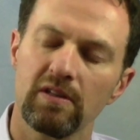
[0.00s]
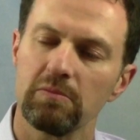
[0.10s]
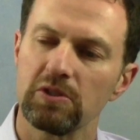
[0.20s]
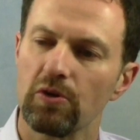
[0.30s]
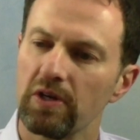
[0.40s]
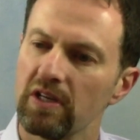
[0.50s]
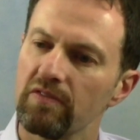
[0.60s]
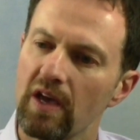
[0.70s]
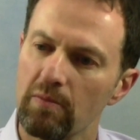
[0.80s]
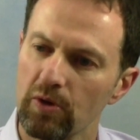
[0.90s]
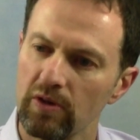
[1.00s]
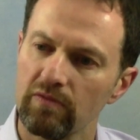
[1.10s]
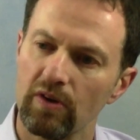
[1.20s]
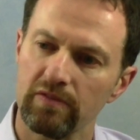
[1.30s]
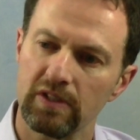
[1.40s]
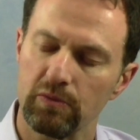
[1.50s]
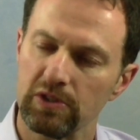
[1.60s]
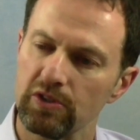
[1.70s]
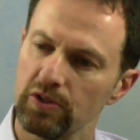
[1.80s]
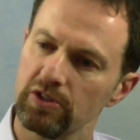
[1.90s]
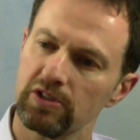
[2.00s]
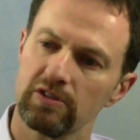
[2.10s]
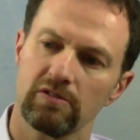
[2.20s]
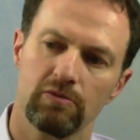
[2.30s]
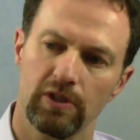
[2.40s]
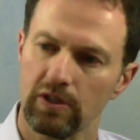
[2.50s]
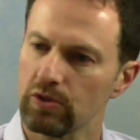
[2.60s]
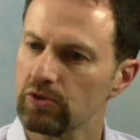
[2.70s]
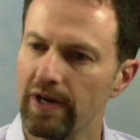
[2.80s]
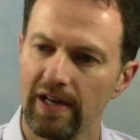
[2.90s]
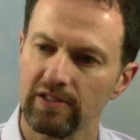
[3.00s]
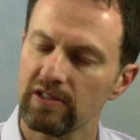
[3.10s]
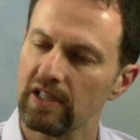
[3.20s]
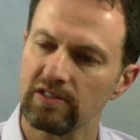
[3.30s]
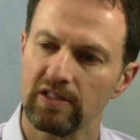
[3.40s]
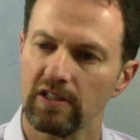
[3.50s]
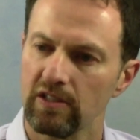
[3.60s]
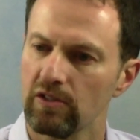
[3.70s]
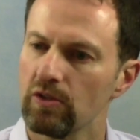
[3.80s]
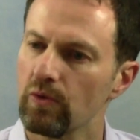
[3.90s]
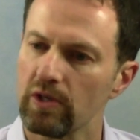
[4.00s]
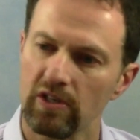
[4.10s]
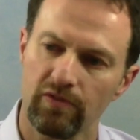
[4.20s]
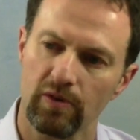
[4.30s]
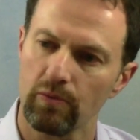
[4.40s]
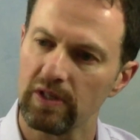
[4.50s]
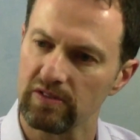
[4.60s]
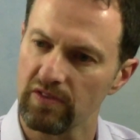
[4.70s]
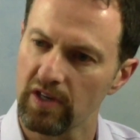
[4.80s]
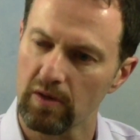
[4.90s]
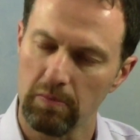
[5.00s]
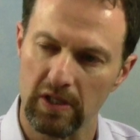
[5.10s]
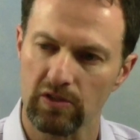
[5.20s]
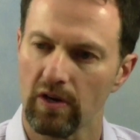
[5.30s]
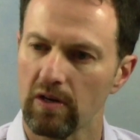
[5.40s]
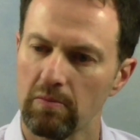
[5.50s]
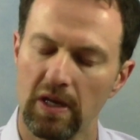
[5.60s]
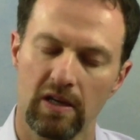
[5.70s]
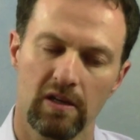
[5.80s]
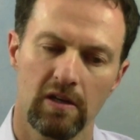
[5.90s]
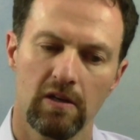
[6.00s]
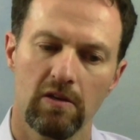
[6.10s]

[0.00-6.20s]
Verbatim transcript: the majority of them are involved in research, clinical trials, testing new or different ways of therapy, trying to make